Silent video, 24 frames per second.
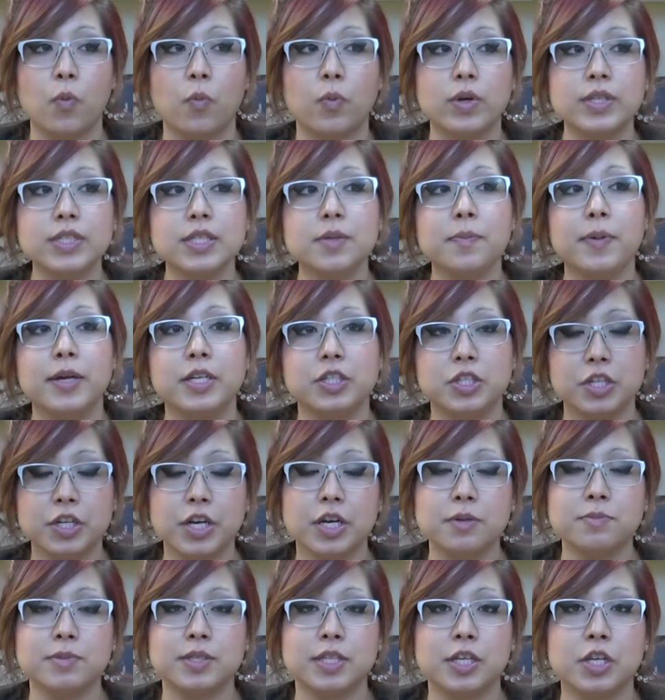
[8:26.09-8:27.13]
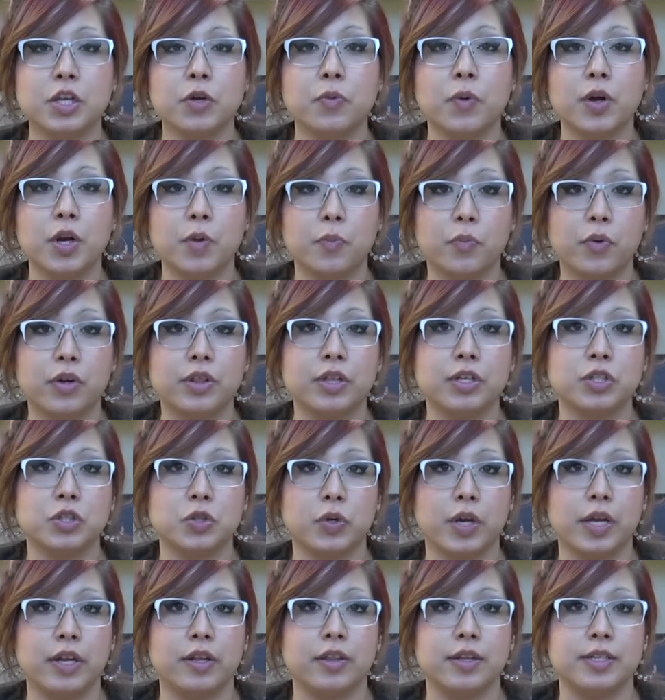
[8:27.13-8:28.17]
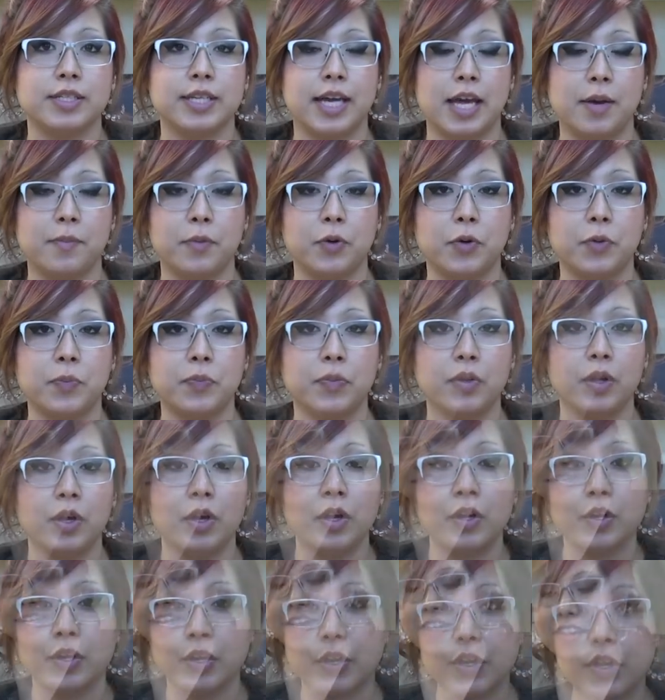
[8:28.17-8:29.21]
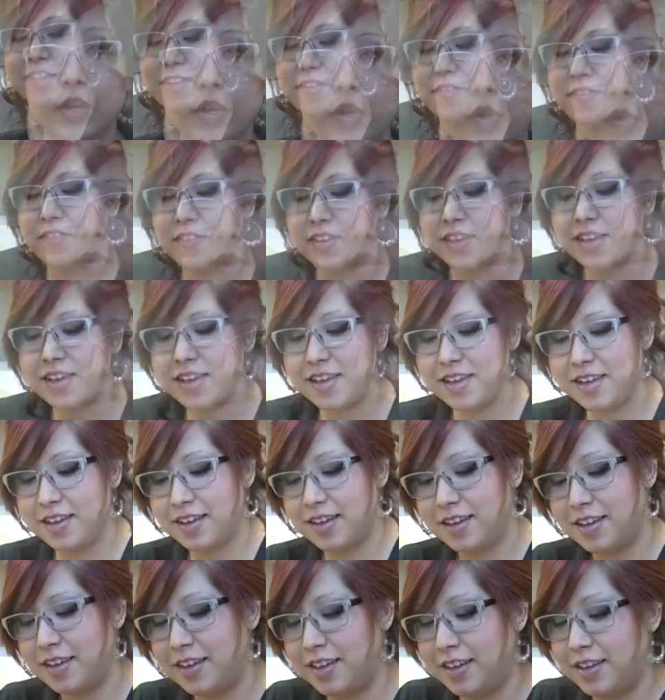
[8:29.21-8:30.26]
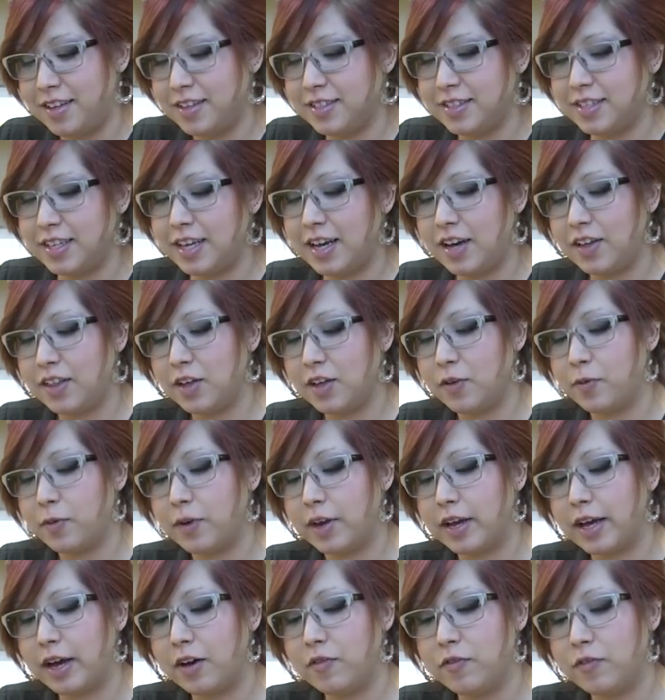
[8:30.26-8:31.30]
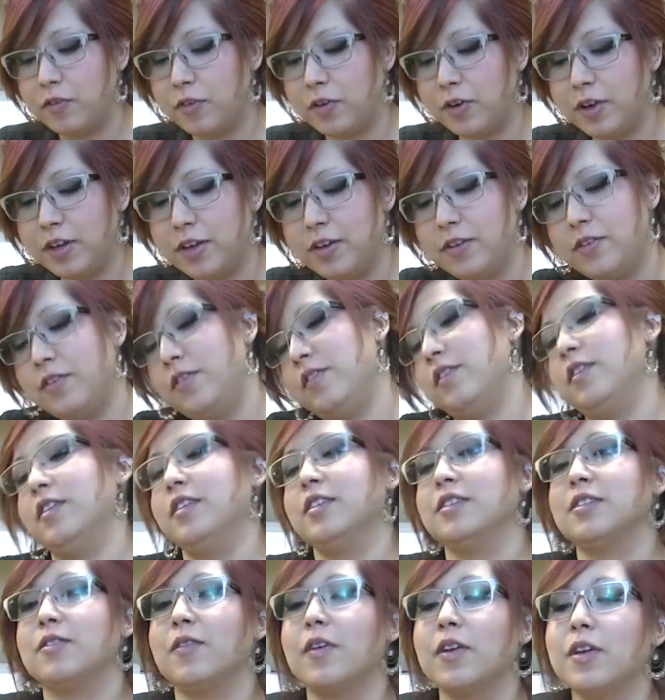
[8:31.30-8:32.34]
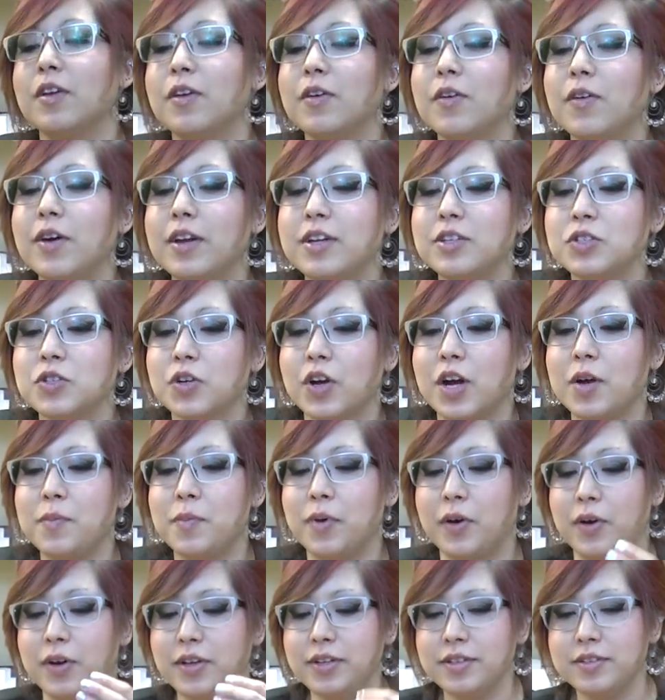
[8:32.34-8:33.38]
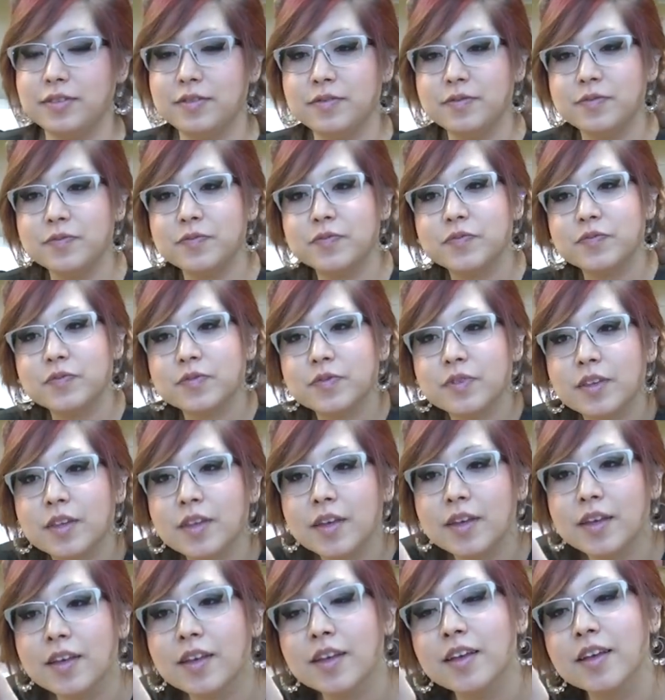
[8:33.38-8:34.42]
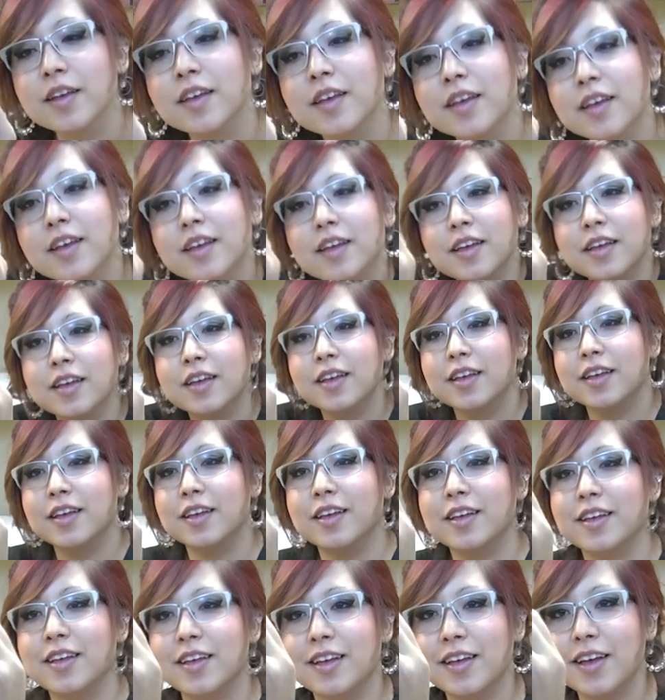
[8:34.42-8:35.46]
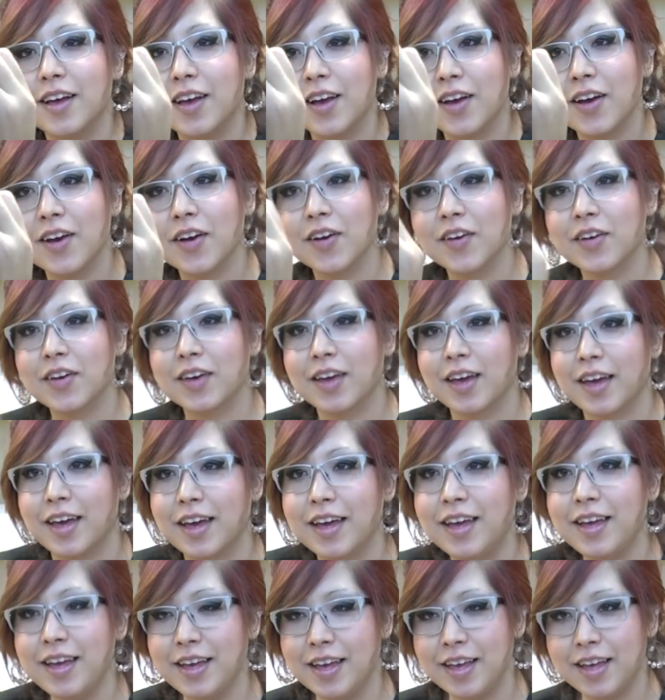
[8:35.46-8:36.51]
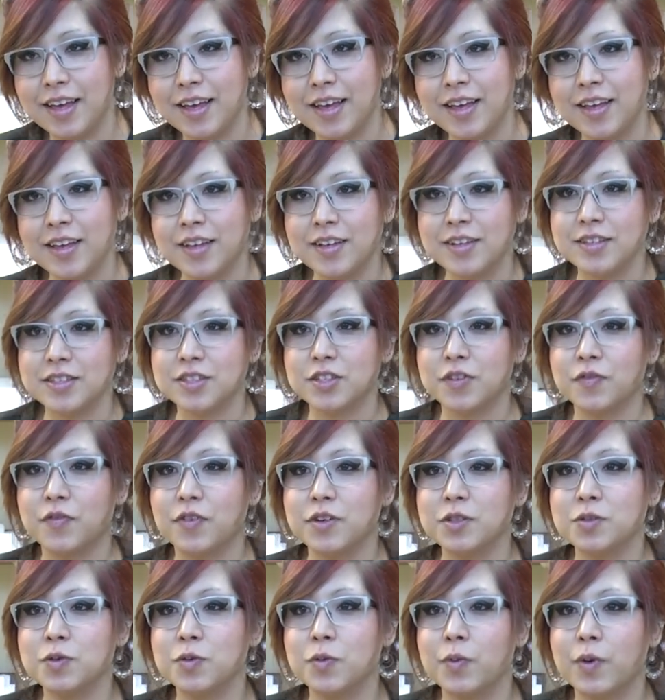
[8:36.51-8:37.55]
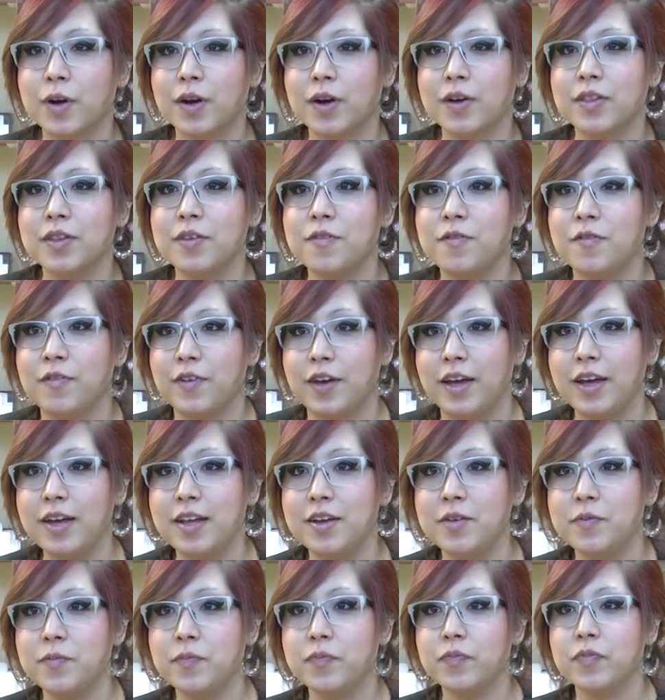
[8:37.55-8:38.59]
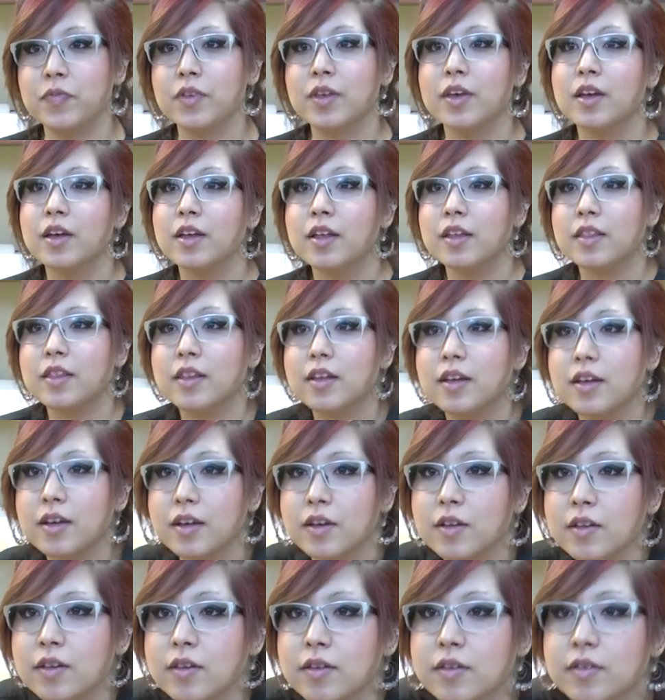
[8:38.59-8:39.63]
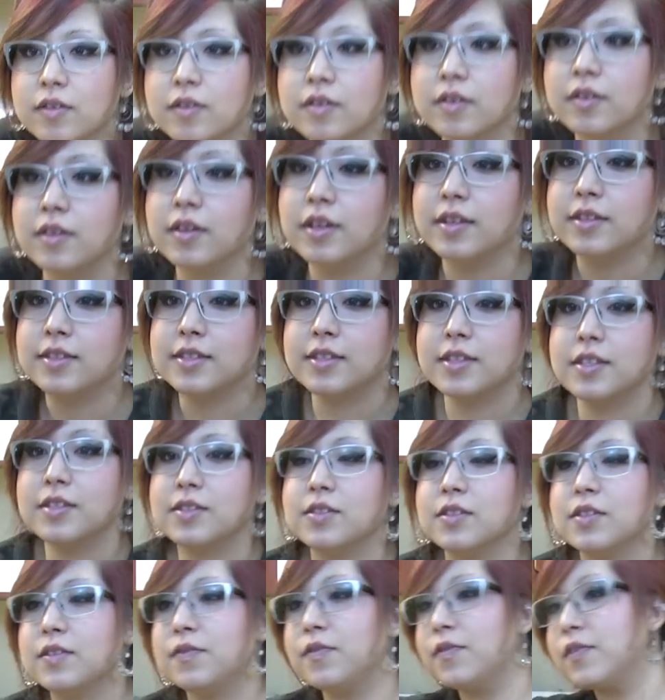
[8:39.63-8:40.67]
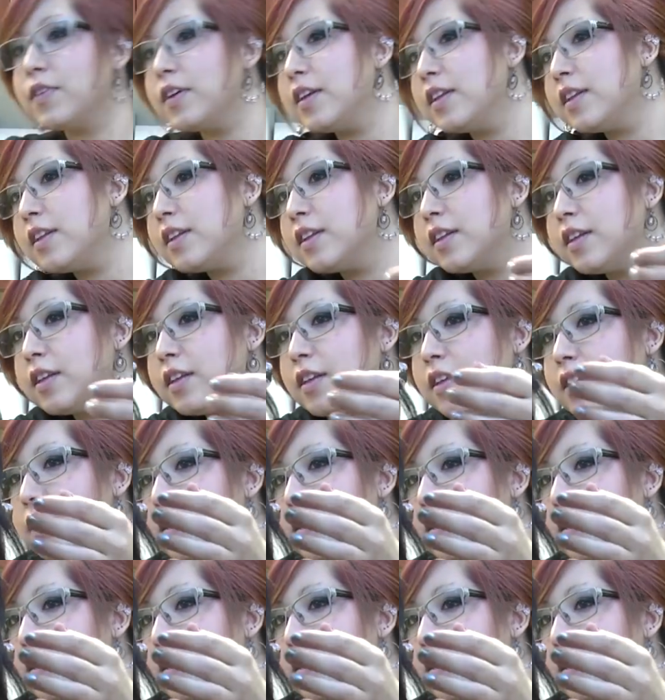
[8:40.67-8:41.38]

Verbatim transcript: Once the patient comes in, you want to bring the tray to the table. You're going to go ahead and allow the patient to try on their glasses, and the first thing you want to do is adjust the fit of the glasses before you even test the vision. You're going to make sure that the temples are secure behind the ears, the nose pads